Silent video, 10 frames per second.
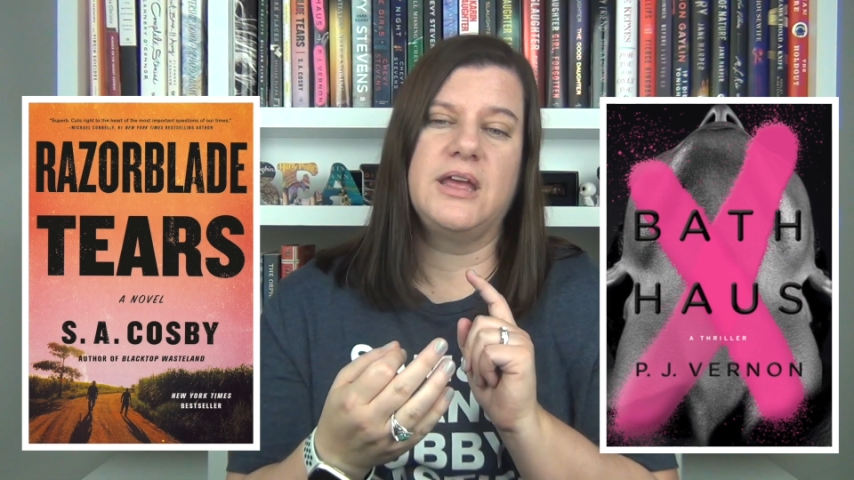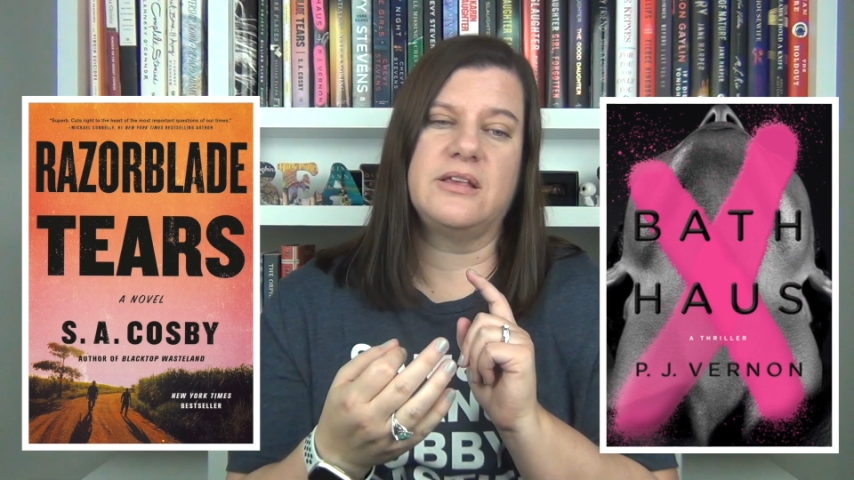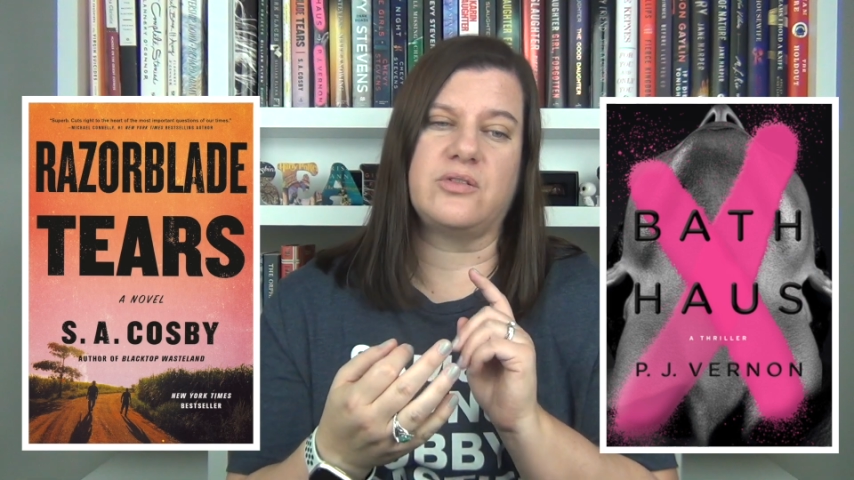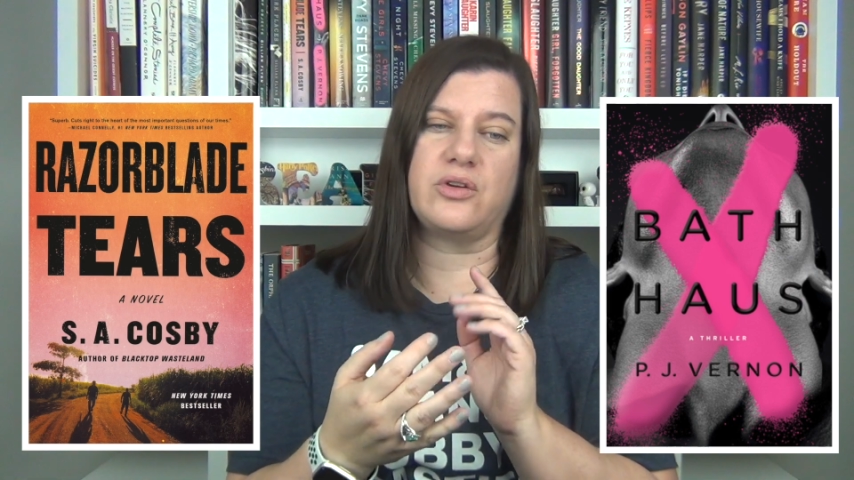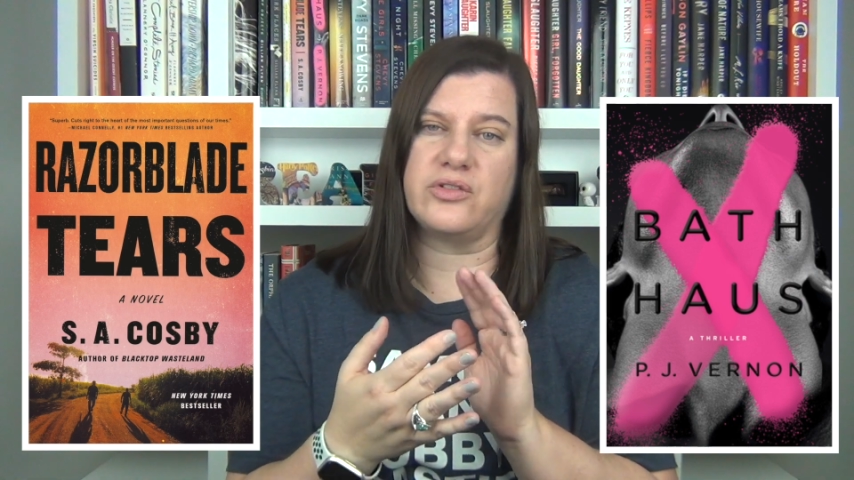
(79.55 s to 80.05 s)

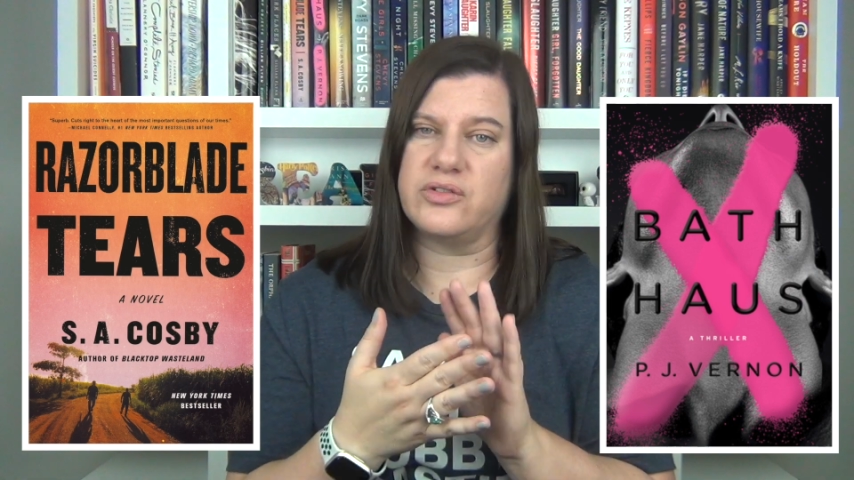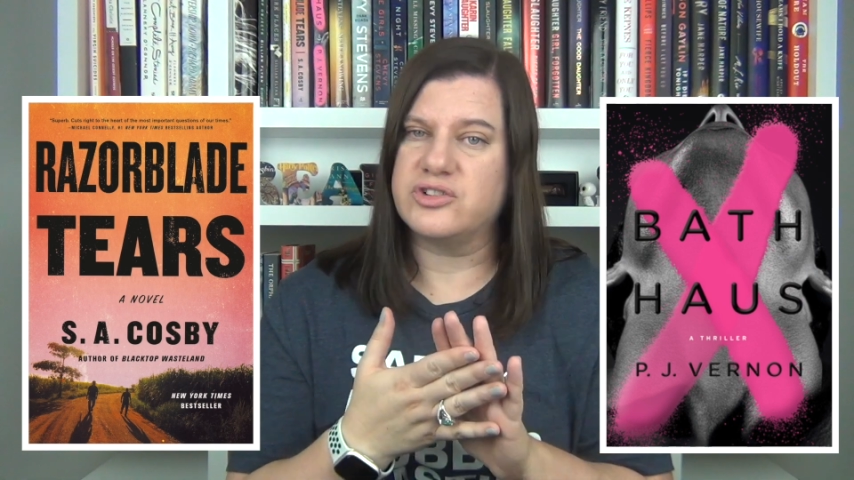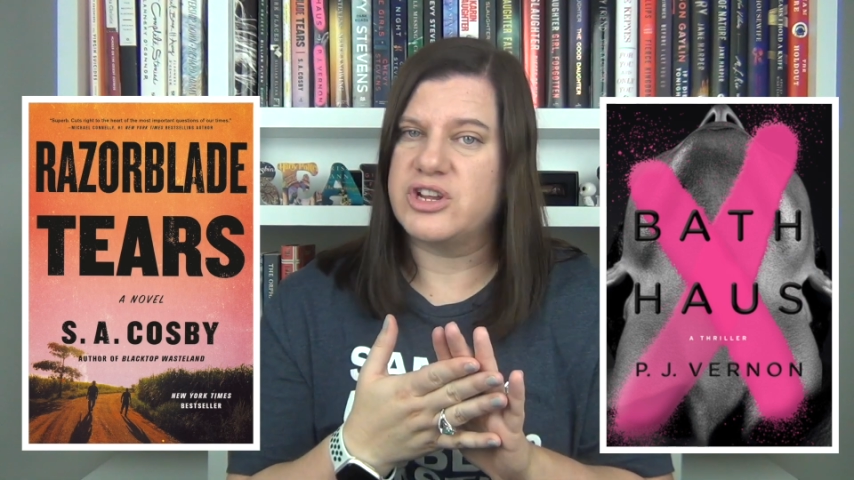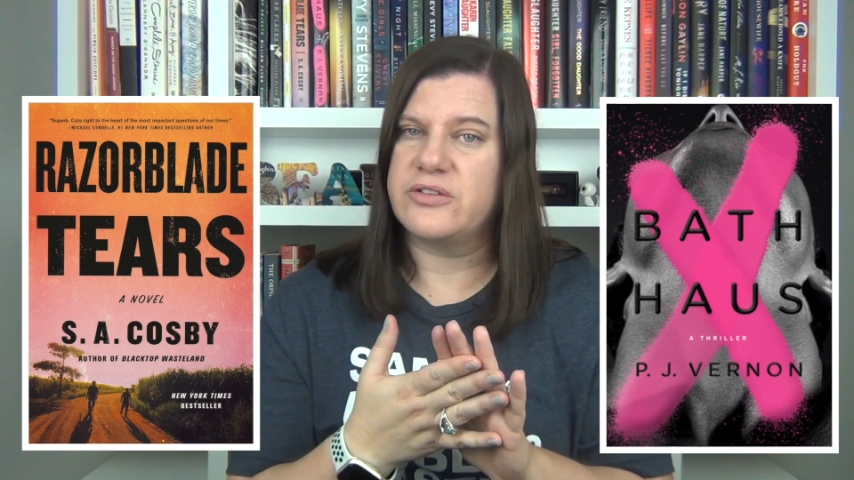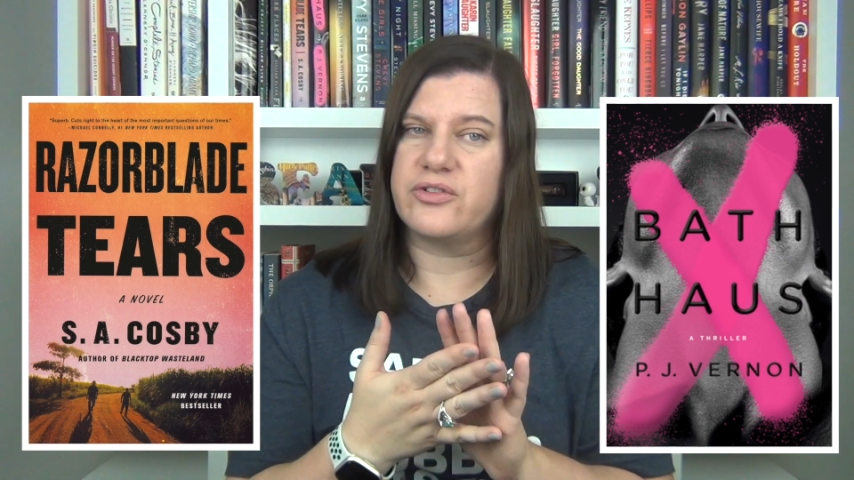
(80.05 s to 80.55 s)
so you're
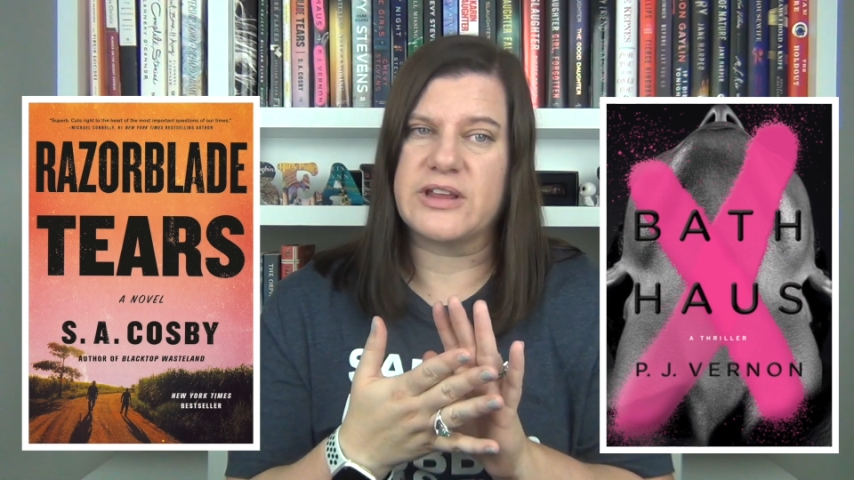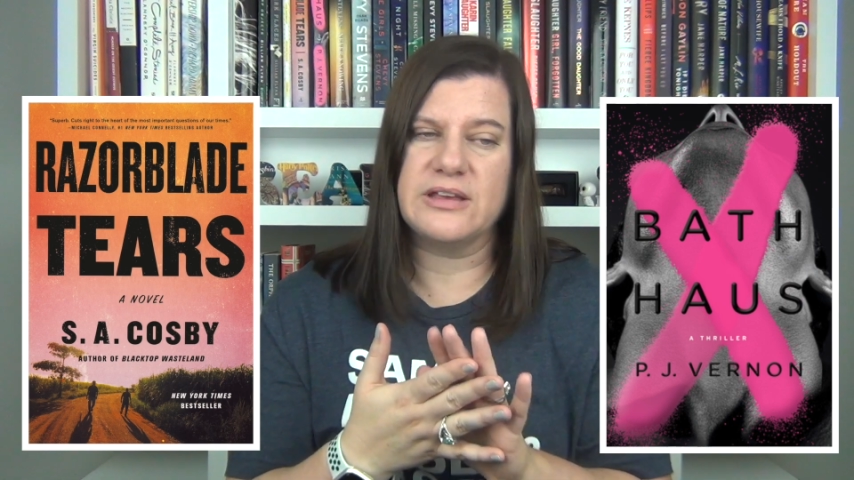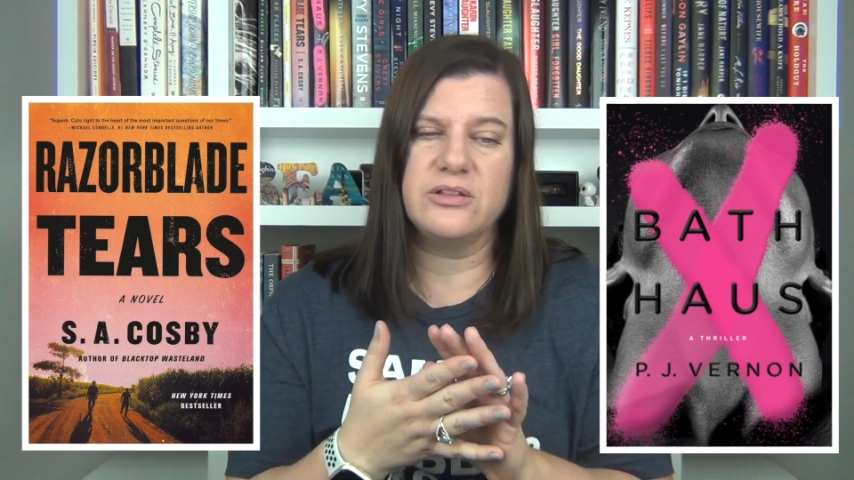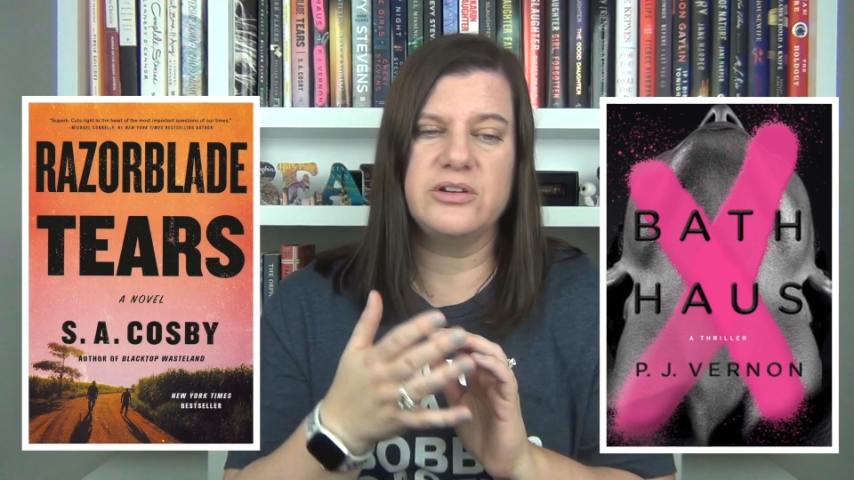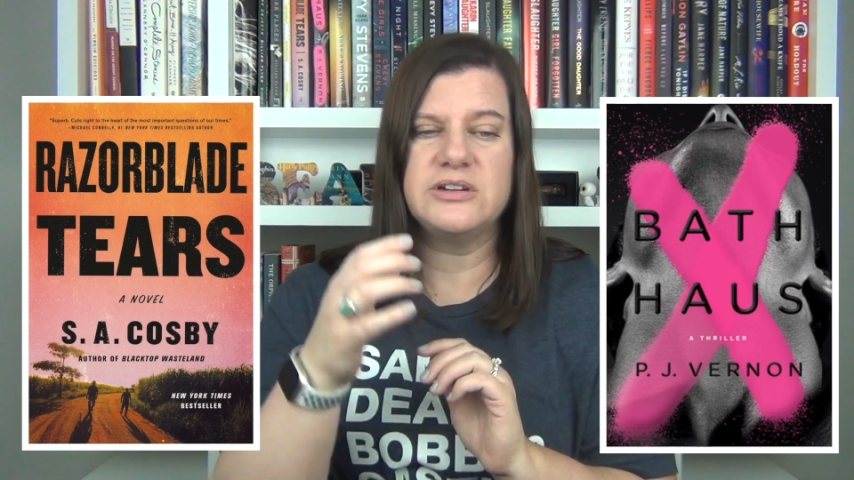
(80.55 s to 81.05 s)
searching for
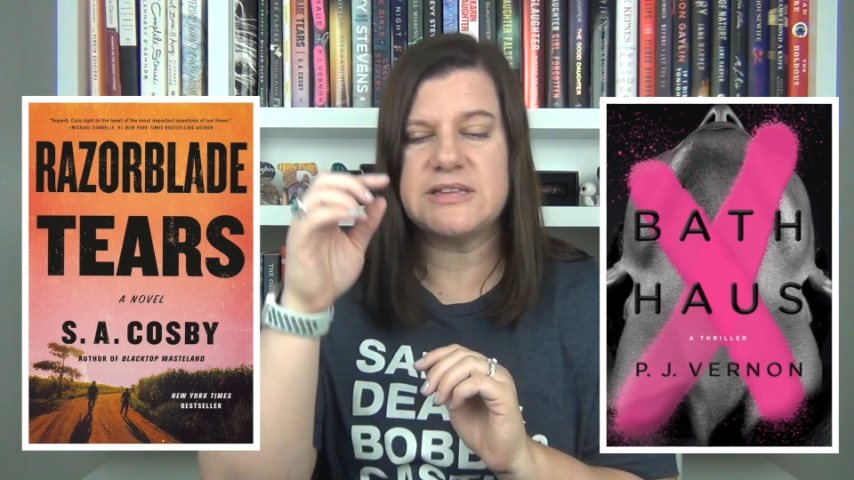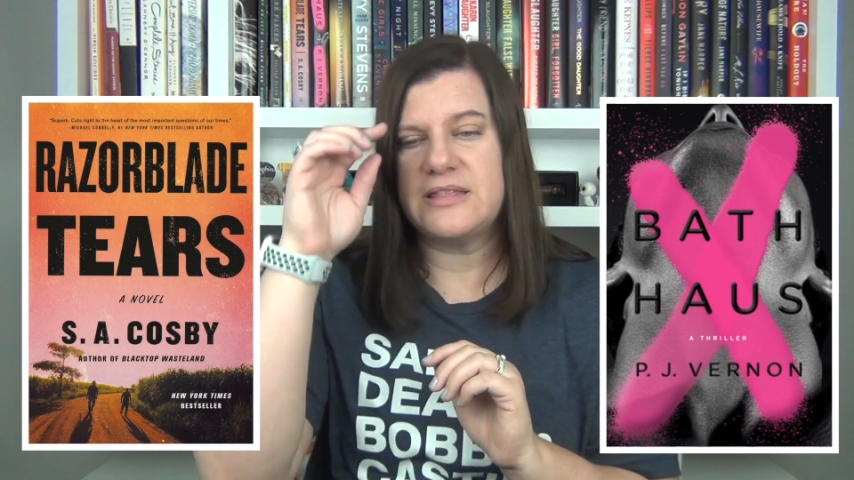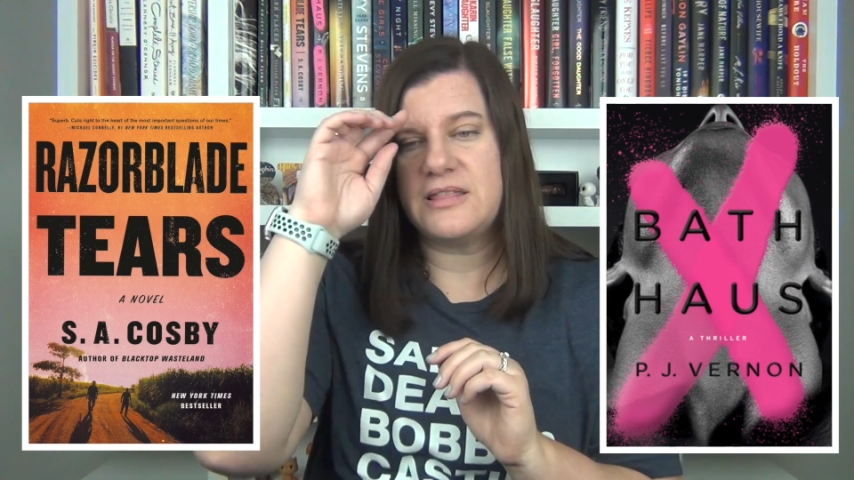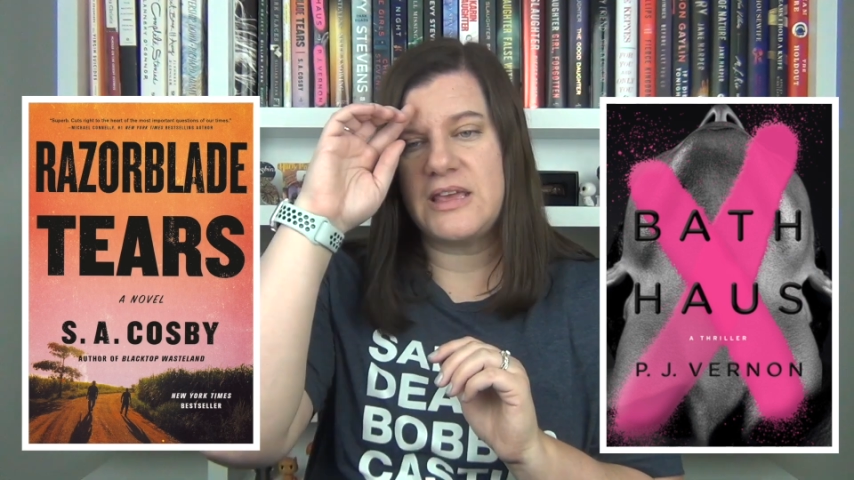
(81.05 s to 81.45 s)
killers and